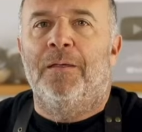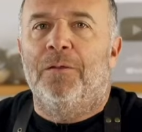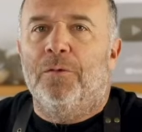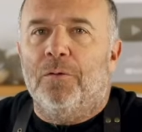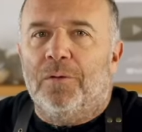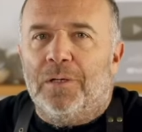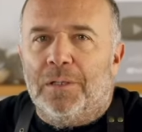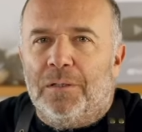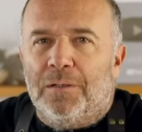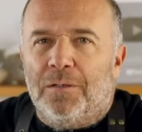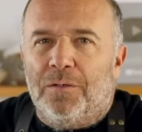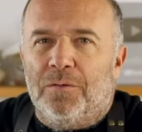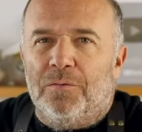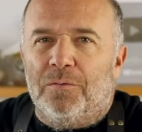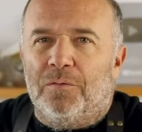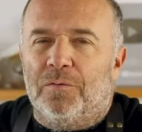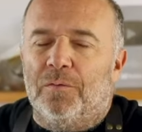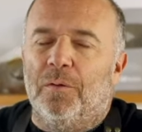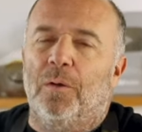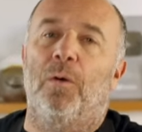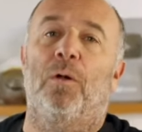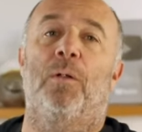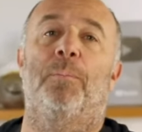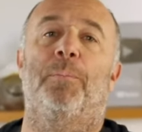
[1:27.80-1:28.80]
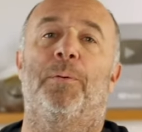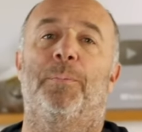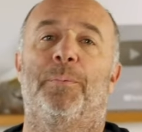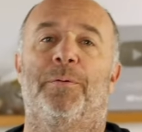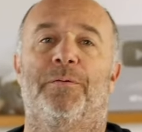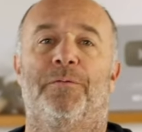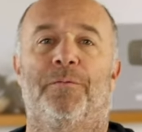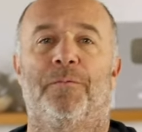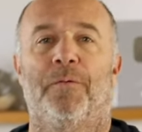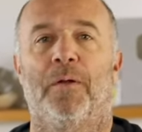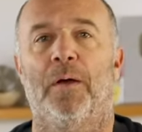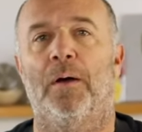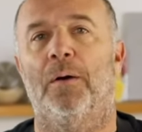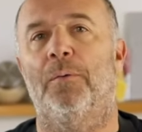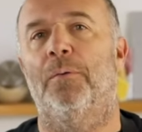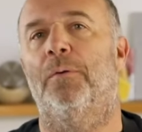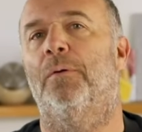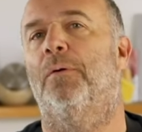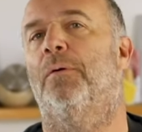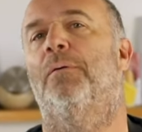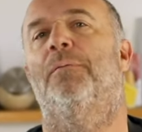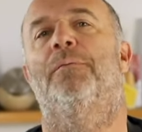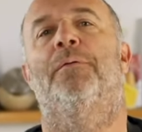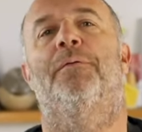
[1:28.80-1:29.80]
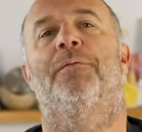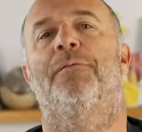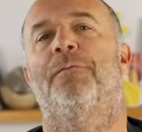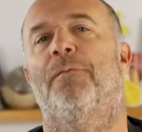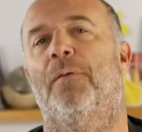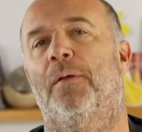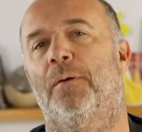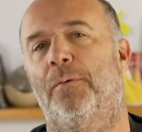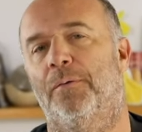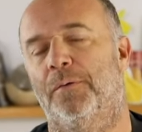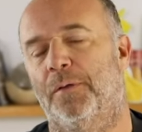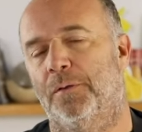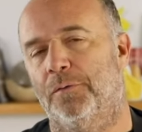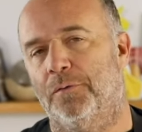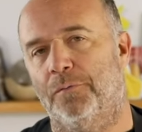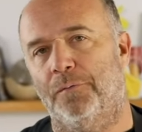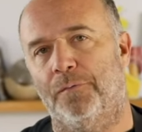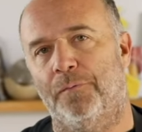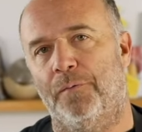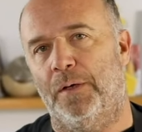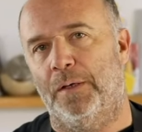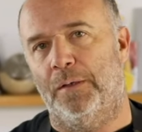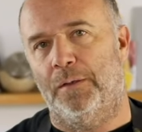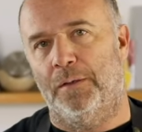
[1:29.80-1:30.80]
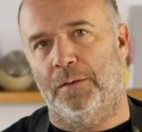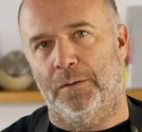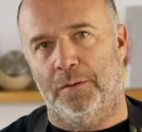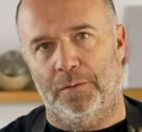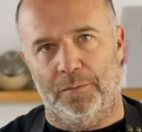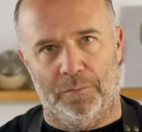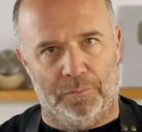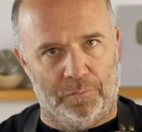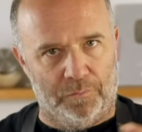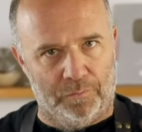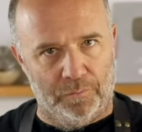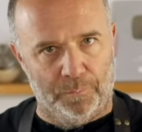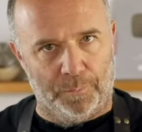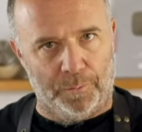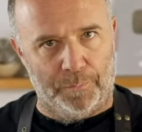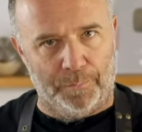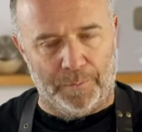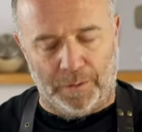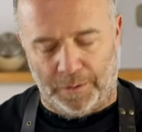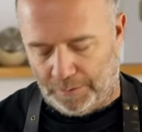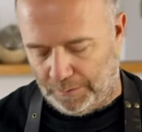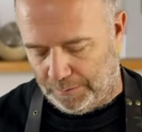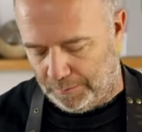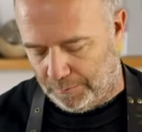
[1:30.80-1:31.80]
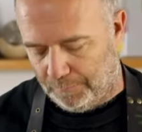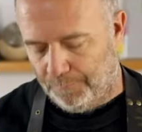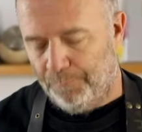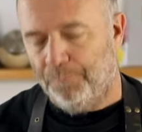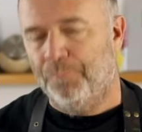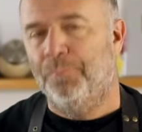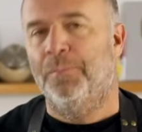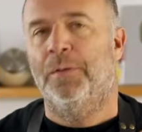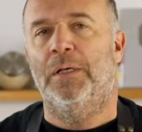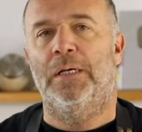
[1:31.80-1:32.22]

You can use all-purpose flour, or the flour that you find in the supermarket.